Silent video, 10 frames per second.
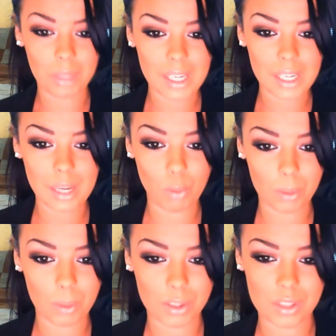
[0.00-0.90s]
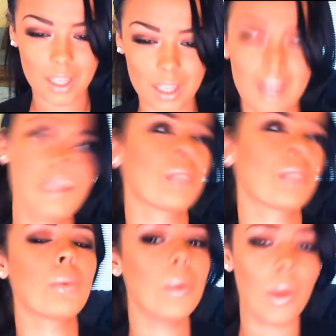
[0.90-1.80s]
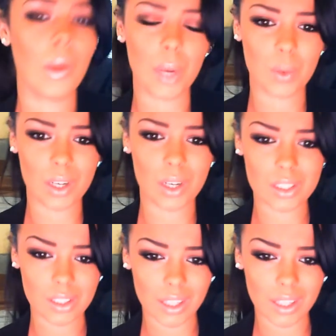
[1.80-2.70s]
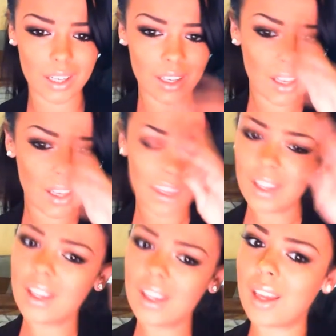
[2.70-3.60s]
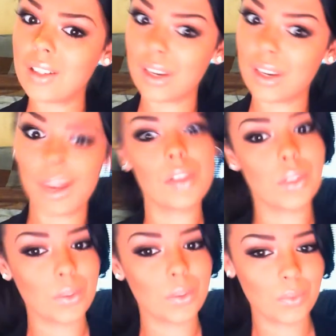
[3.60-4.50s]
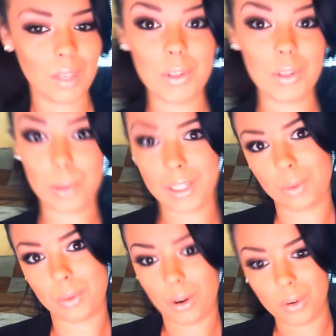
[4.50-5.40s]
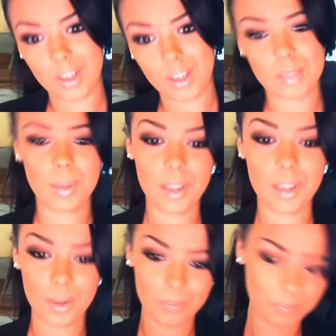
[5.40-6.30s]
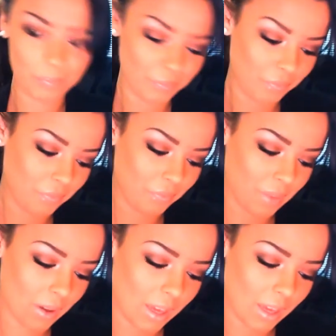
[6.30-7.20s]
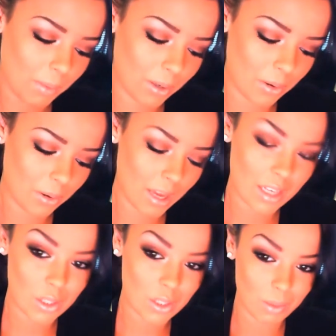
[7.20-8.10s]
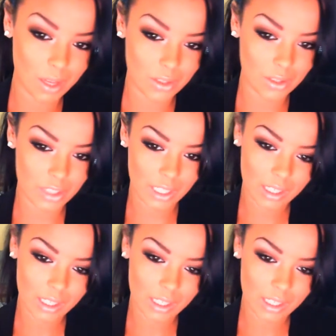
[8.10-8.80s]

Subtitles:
in more with your skin, and that's what we want. We don't want it to look like it's unnatural, even though it is. We all know it is, but you know. Okay, I'm gonna go ahead and do my other cheek.